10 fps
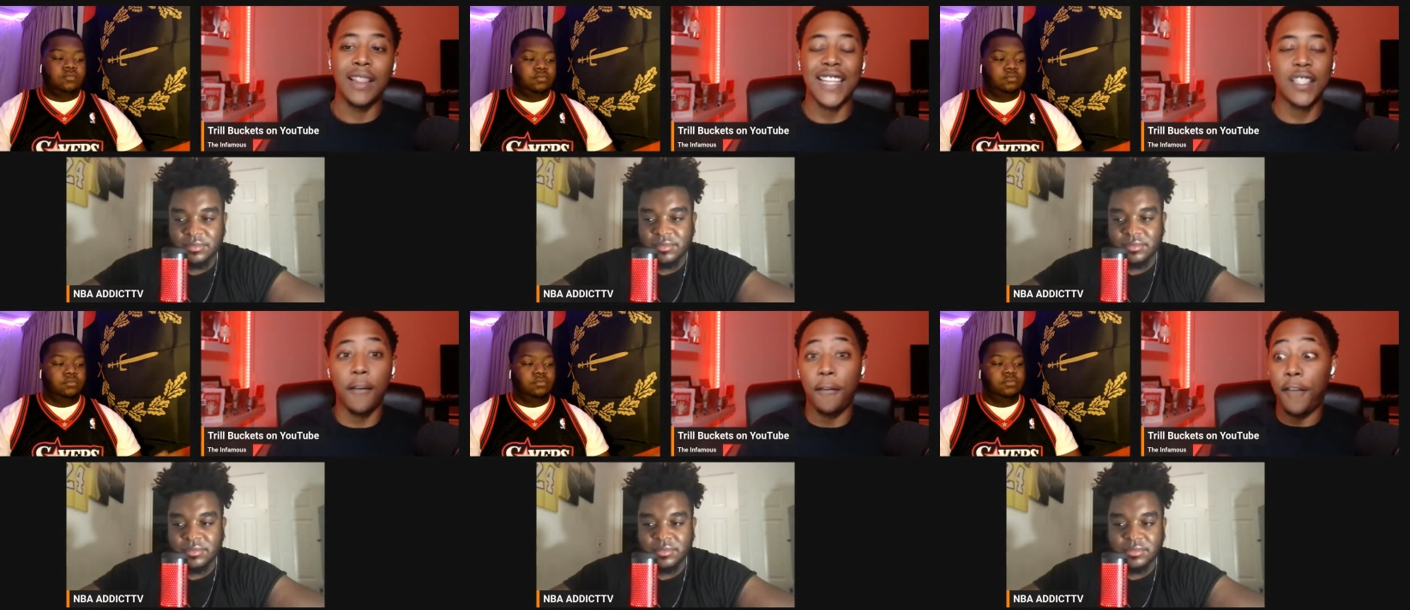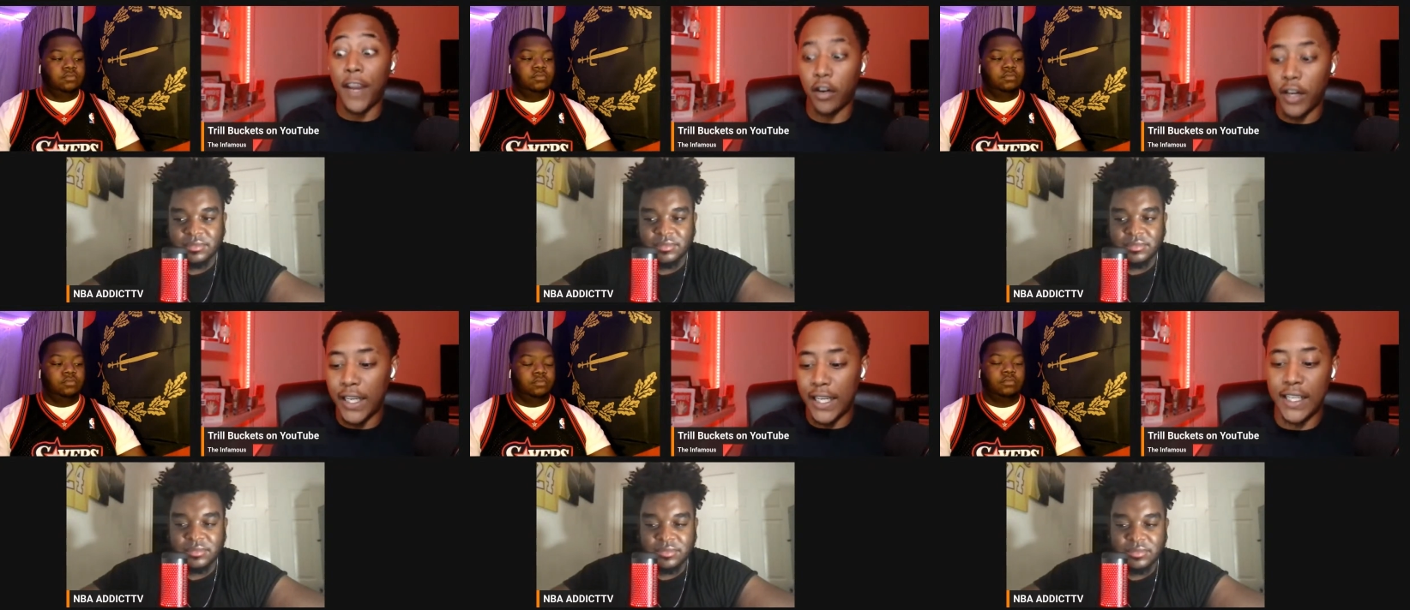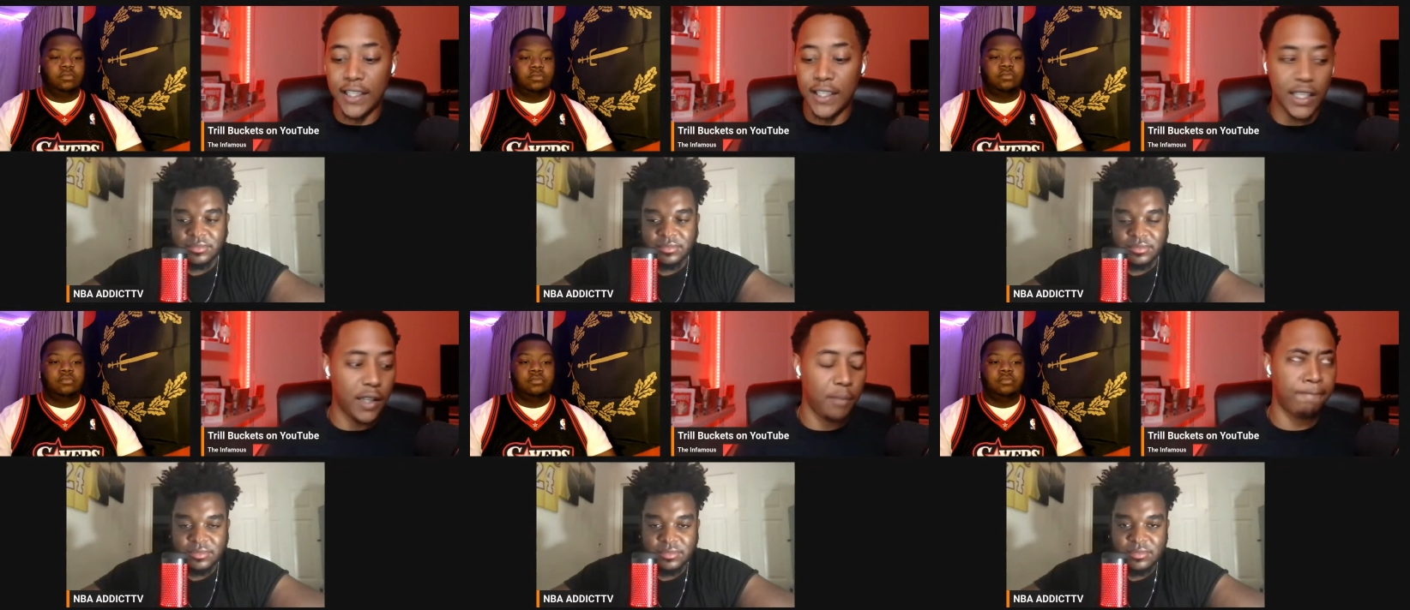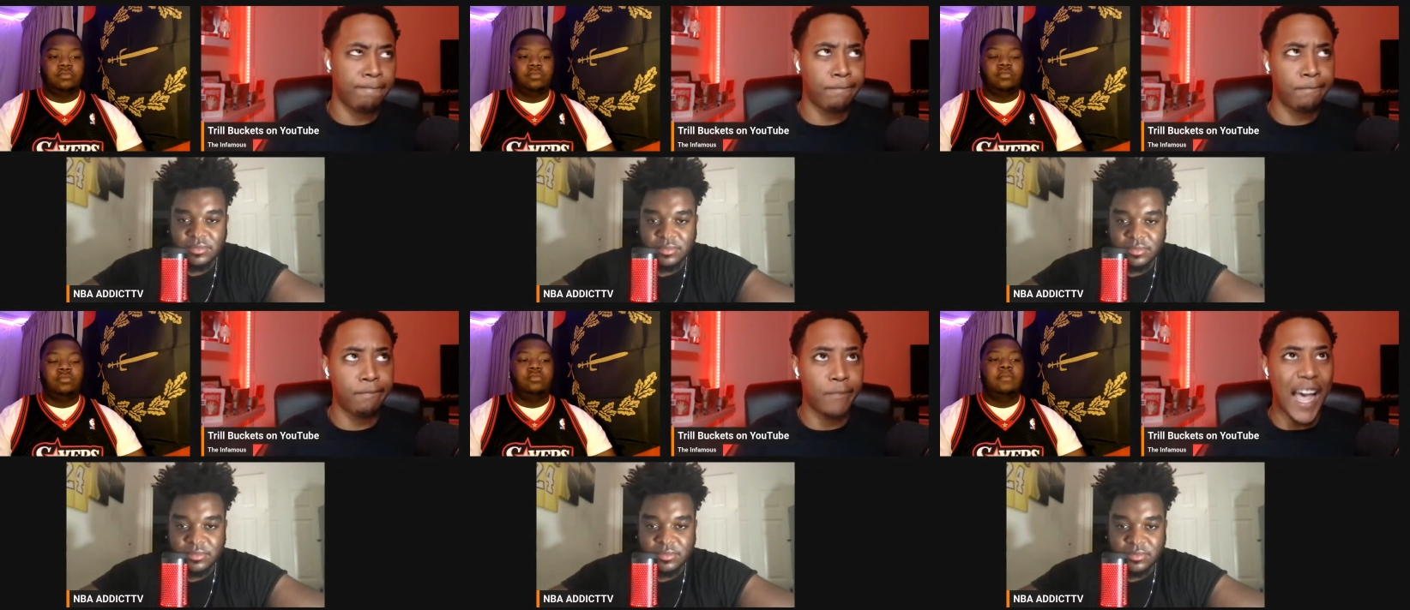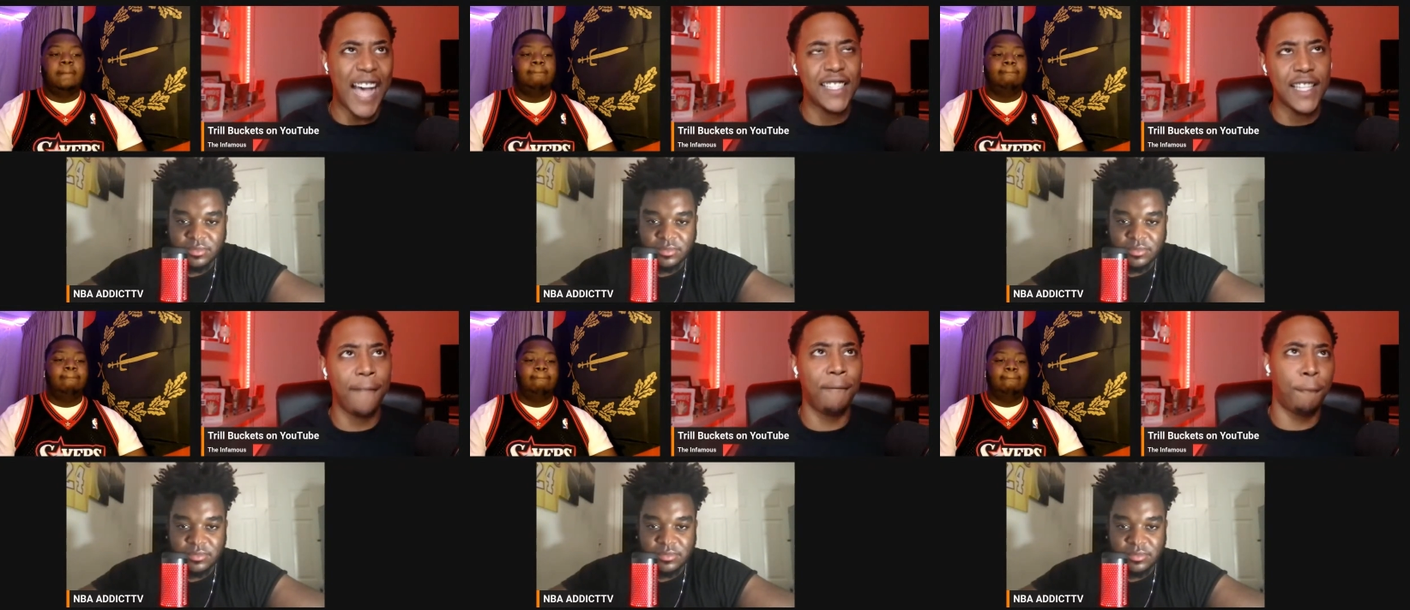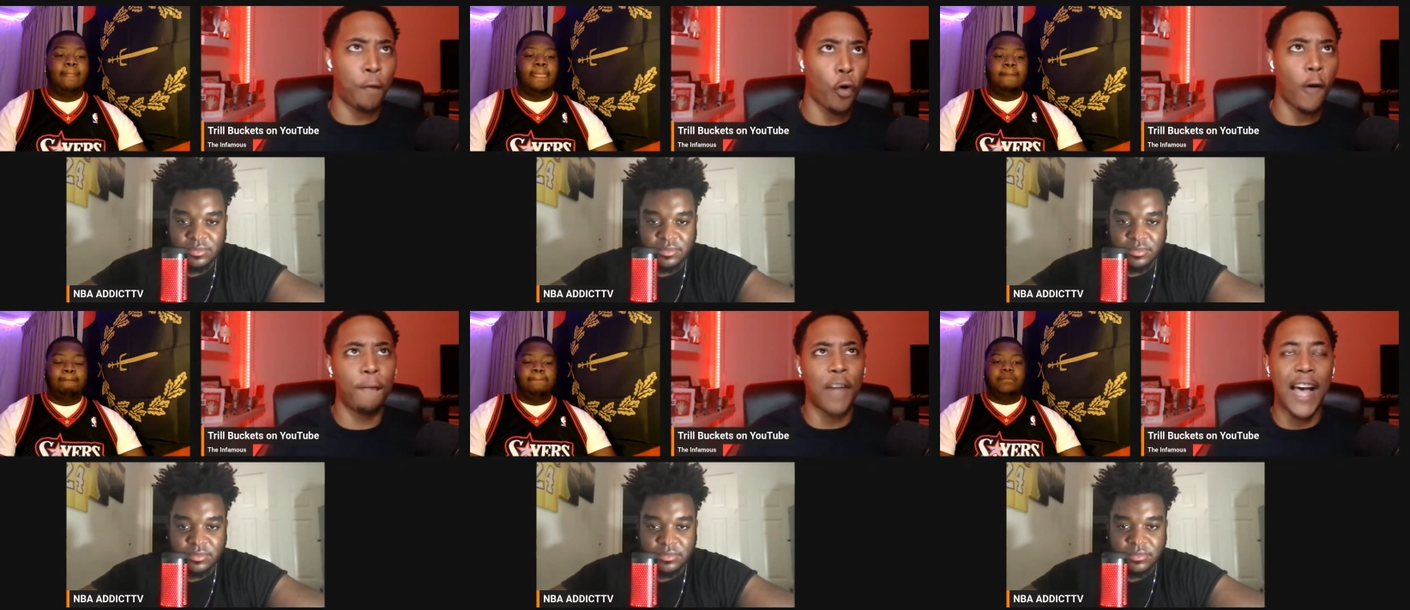Speaker 1: that's a very easy, I'd say four or